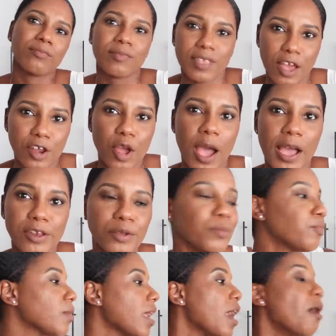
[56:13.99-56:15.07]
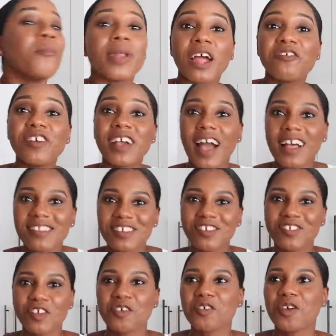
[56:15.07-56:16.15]
Y'all know how I do. But I forgot to
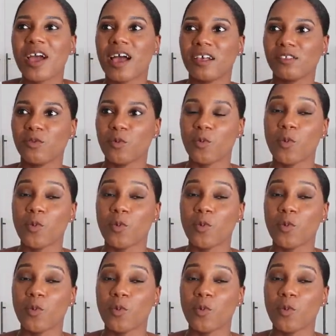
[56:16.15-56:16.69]
show you guys